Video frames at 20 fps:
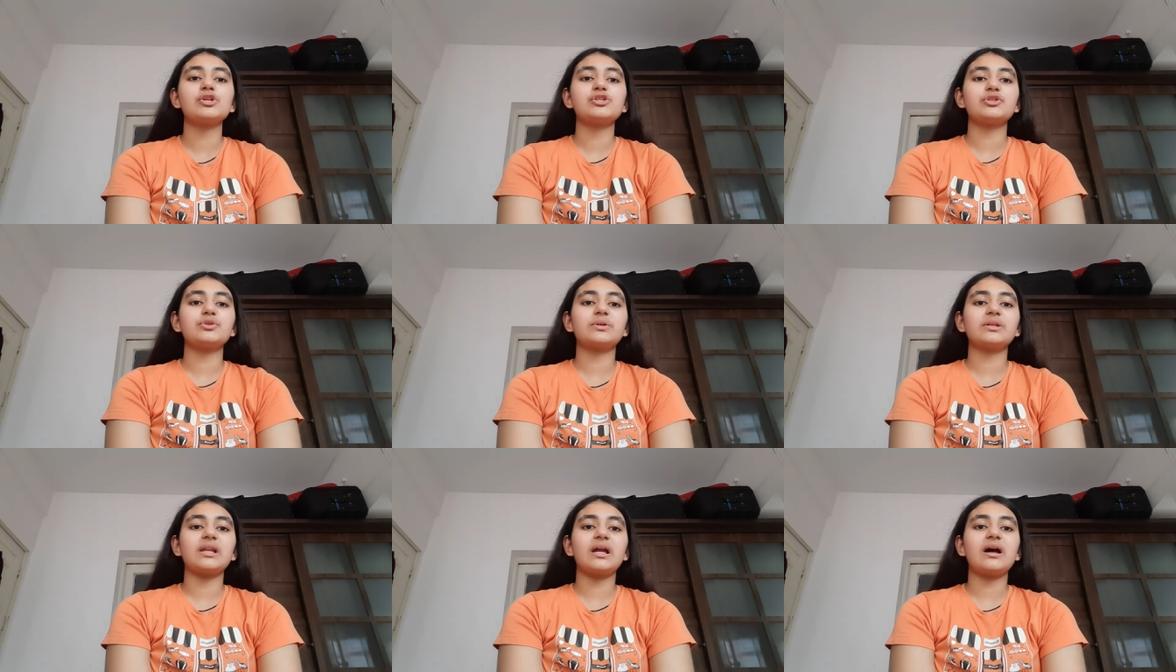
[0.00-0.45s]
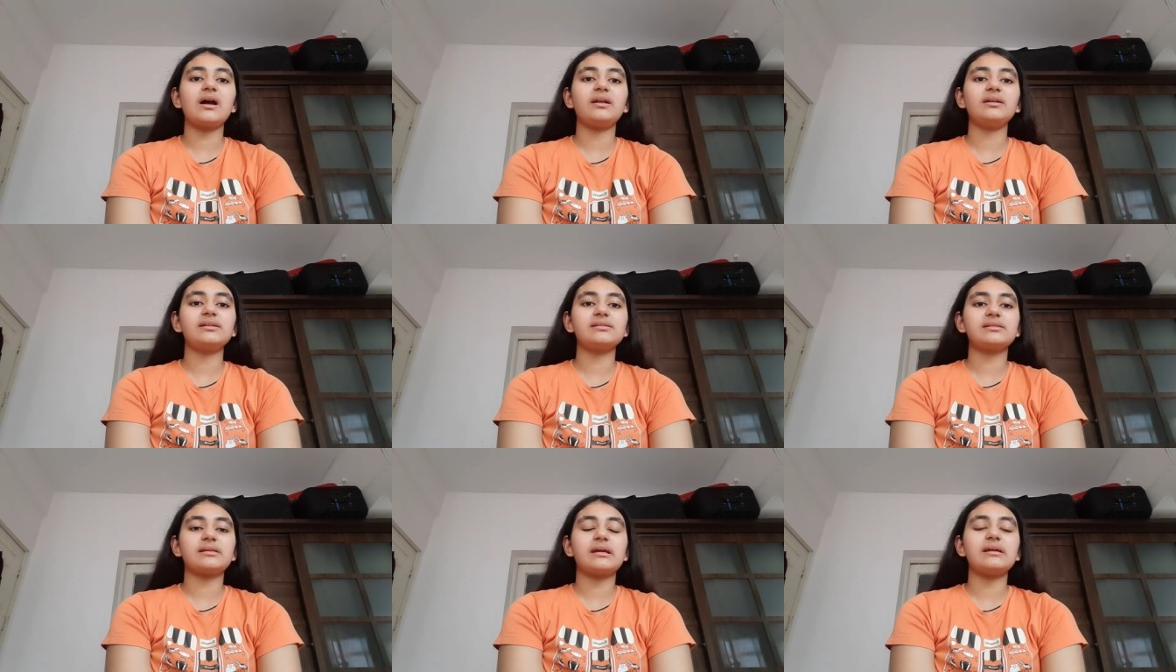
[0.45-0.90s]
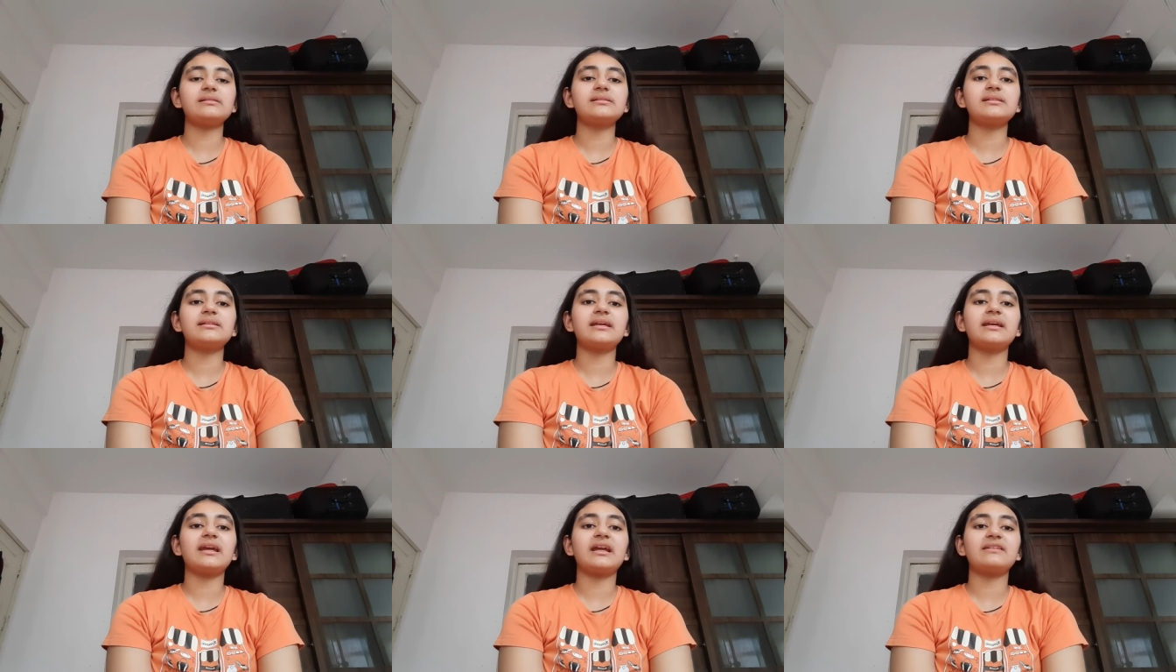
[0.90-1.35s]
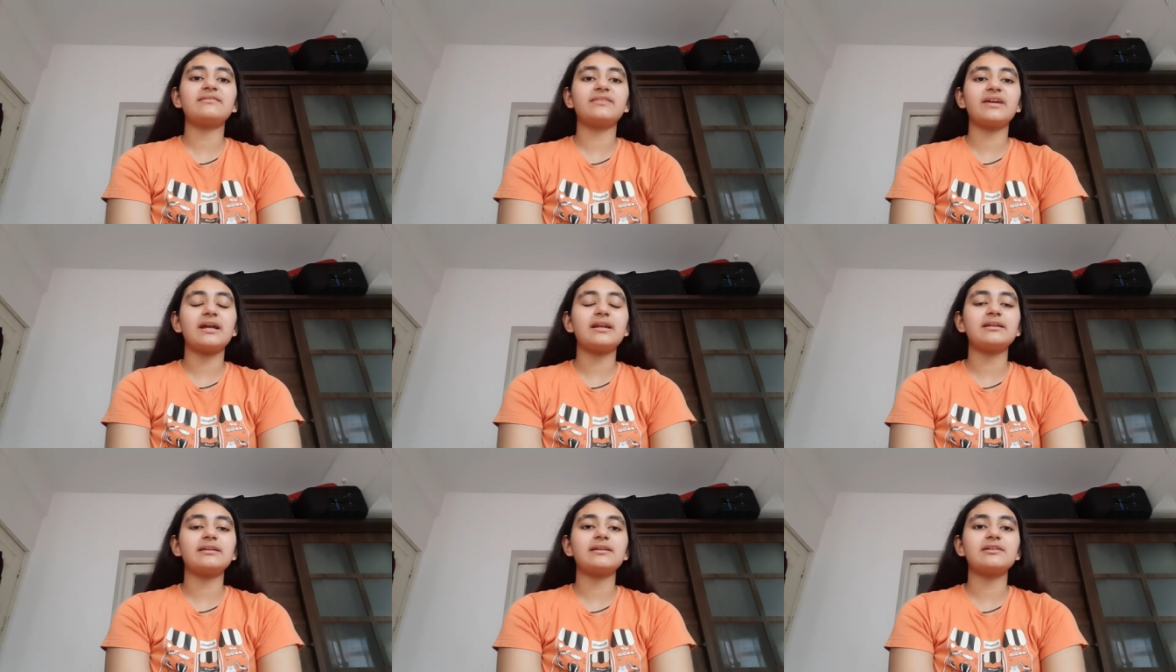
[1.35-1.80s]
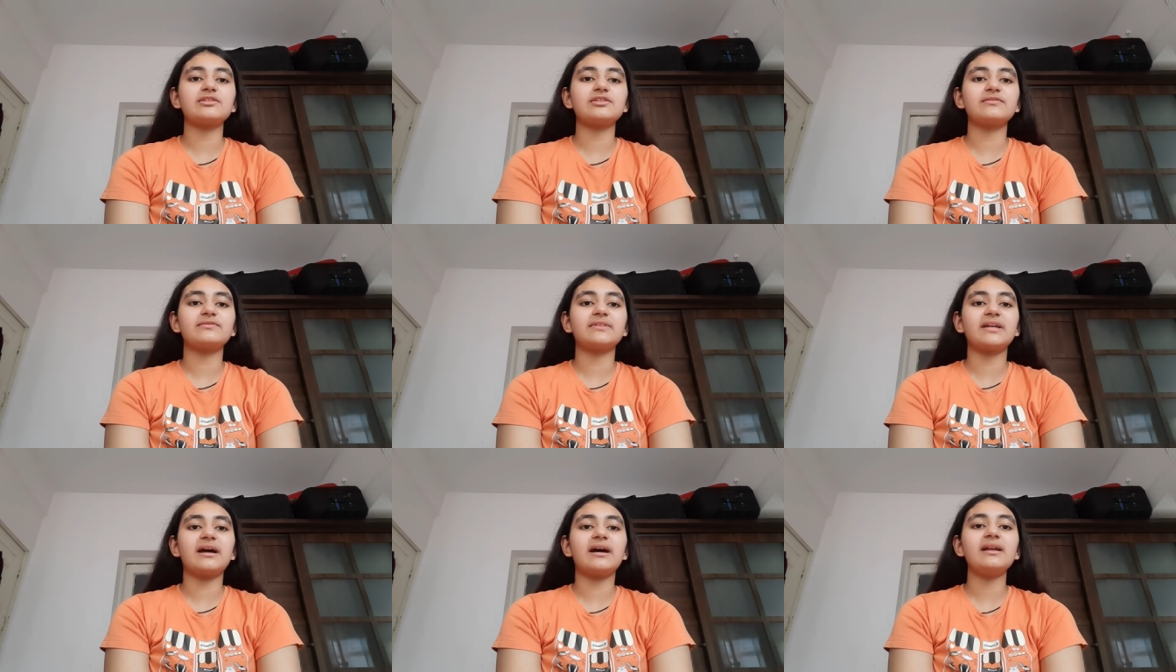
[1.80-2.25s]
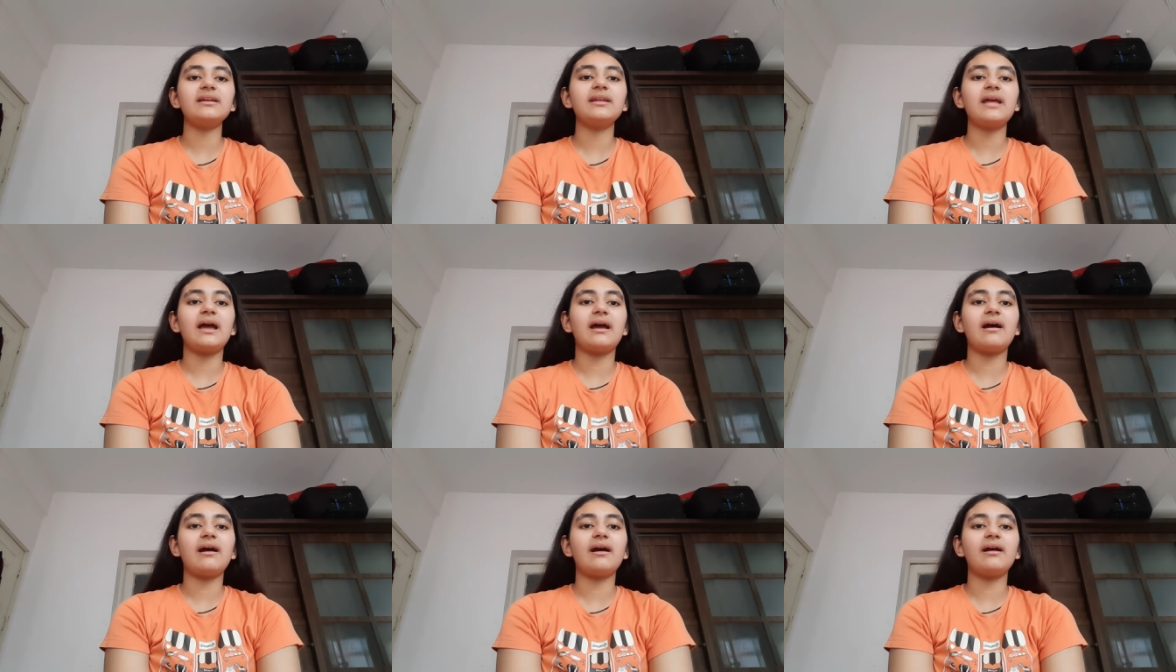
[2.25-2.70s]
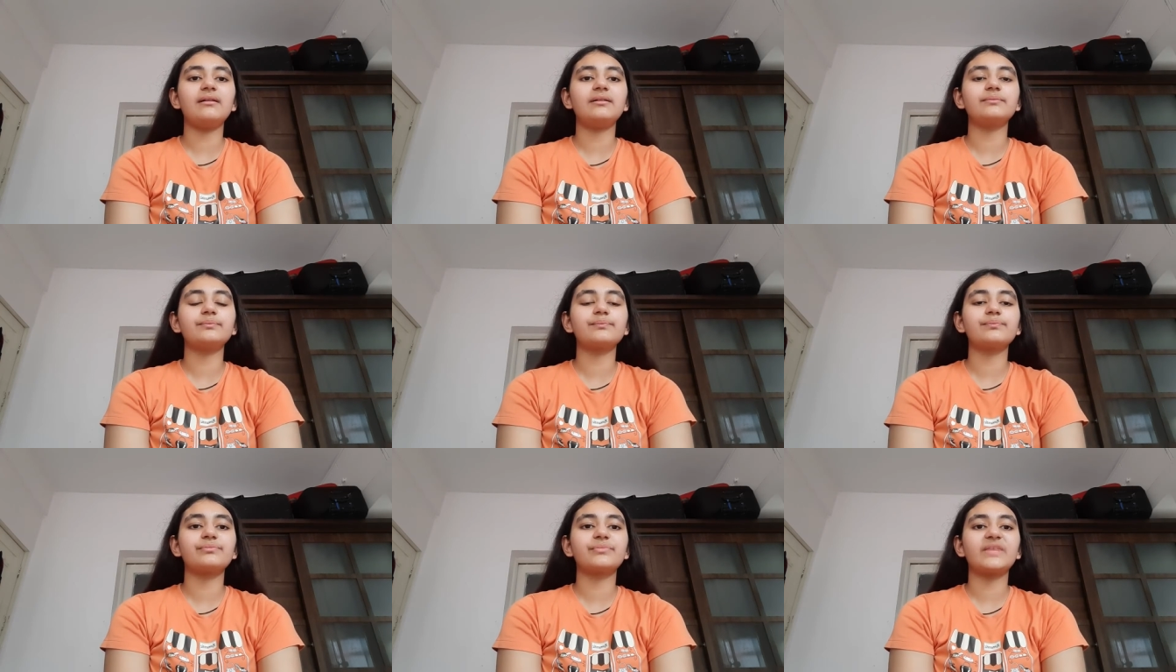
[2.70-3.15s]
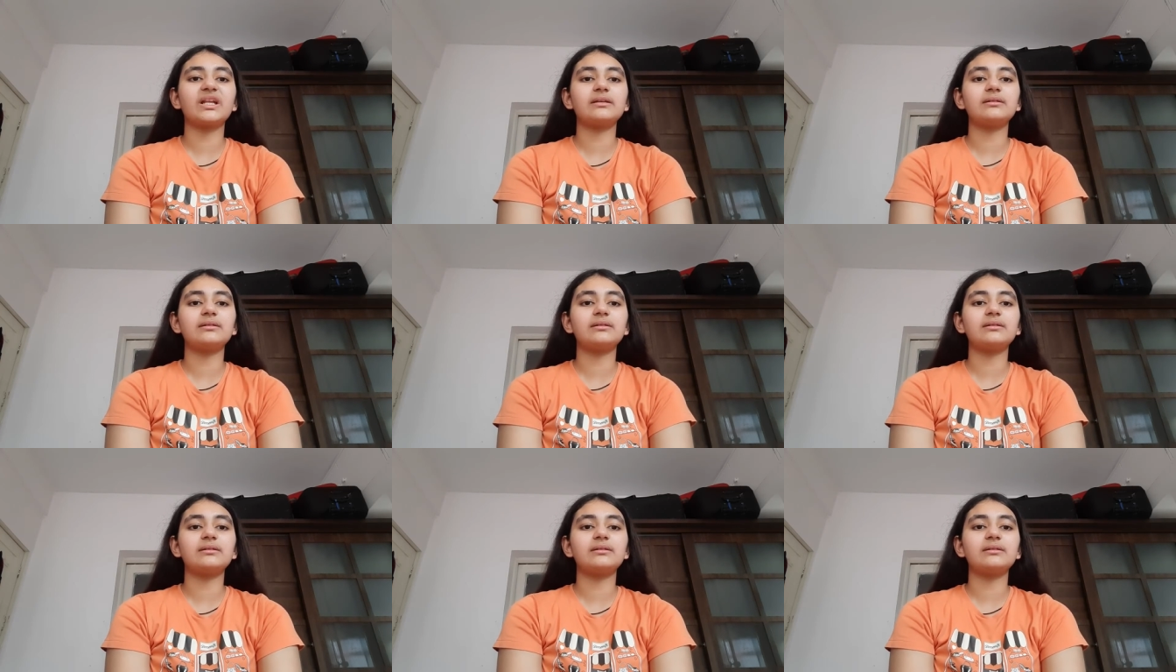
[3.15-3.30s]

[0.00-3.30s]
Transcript: So Clarke decides to take advantage of that and